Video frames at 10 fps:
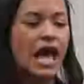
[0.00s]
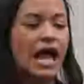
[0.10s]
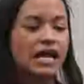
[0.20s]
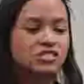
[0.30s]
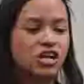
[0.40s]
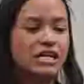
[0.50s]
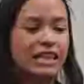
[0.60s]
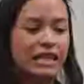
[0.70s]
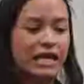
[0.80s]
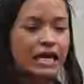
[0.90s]
And I started to
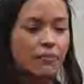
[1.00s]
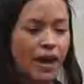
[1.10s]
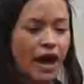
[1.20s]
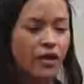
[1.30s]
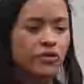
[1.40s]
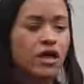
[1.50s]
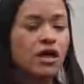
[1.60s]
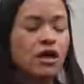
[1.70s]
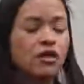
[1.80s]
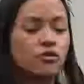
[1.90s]
think about
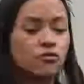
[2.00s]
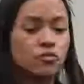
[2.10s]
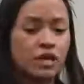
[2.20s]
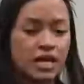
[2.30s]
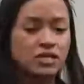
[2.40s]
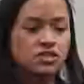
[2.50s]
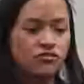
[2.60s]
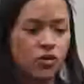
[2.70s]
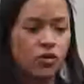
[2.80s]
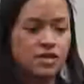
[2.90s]
the need to
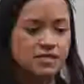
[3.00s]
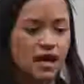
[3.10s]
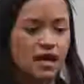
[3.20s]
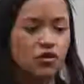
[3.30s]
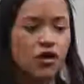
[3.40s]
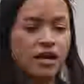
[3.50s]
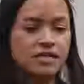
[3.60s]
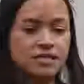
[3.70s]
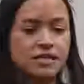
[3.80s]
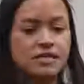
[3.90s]
focus on chronic
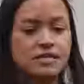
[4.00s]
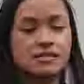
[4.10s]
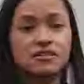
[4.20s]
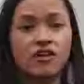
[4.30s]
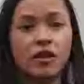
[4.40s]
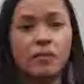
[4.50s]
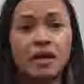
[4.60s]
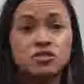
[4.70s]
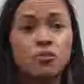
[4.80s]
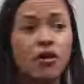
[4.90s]
disease as a
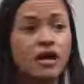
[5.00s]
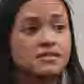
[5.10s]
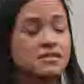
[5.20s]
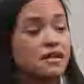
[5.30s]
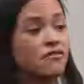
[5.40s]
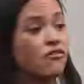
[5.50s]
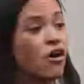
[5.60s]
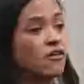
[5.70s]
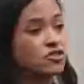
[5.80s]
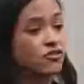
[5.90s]
developmental process that
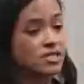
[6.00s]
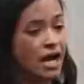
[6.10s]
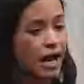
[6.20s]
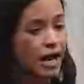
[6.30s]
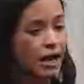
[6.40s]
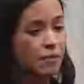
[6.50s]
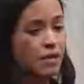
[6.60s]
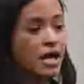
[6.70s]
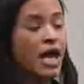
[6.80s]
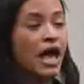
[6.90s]
evolves over
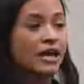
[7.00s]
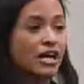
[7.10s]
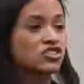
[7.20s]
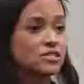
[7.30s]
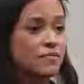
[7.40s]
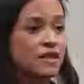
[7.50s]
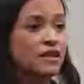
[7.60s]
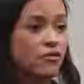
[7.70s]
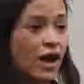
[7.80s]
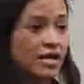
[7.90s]
time and not just something
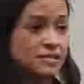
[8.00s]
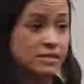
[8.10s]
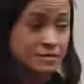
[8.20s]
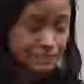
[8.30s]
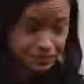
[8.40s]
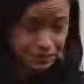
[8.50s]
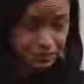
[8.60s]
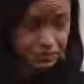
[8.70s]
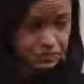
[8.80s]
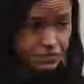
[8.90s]
that arises
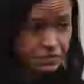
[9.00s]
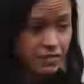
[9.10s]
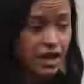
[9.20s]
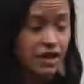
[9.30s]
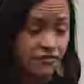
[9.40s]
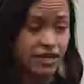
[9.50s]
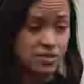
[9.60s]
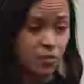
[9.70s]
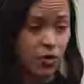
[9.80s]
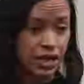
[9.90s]
at a
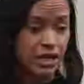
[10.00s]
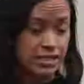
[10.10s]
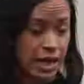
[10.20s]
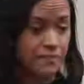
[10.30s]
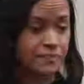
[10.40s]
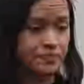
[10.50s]
fixed point in time.